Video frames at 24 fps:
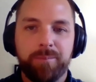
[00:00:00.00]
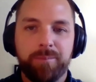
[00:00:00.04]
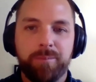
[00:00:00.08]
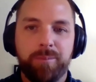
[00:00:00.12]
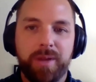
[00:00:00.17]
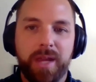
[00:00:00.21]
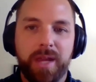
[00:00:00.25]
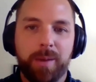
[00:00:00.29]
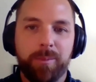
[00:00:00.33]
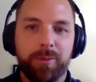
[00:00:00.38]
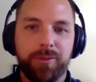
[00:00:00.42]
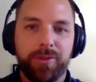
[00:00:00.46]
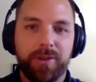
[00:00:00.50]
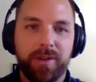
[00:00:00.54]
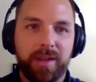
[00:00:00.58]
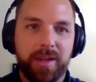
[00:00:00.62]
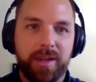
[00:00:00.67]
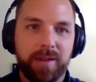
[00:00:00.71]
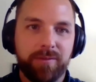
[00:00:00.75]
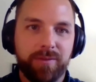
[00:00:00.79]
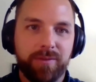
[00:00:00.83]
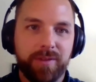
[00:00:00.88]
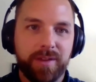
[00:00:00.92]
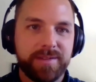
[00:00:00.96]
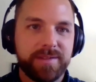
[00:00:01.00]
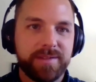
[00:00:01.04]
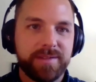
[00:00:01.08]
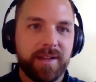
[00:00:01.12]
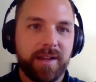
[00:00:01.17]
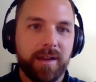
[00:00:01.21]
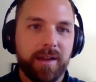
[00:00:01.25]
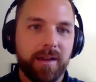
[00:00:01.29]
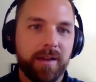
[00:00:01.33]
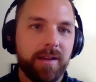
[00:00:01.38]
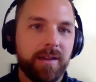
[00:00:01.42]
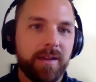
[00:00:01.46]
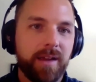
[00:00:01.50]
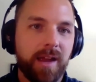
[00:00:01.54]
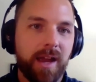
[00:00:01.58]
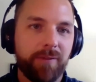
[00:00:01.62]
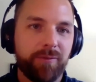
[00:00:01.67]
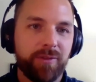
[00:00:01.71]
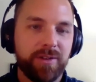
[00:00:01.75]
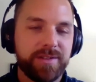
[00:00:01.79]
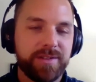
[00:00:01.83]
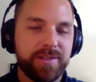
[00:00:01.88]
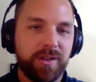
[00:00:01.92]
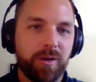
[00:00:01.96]
be able to give this to
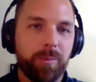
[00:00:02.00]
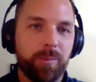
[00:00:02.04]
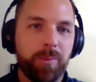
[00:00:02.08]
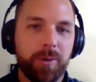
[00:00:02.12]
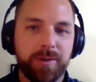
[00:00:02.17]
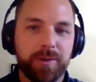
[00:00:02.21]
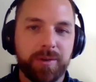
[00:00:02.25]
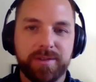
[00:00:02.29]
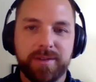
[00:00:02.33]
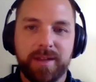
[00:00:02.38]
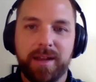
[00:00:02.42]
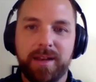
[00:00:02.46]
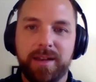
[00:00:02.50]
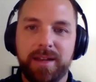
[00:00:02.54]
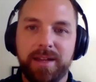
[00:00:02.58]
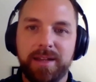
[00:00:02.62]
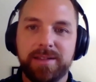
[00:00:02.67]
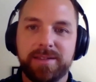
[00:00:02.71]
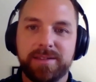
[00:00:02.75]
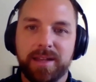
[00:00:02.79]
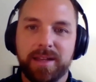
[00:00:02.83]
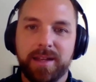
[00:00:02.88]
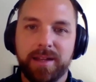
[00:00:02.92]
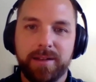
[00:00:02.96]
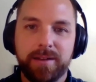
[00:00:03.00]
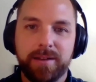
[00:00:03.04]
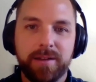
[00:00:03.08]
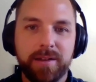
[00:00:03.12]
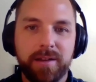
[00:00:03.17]
every single person that needs it.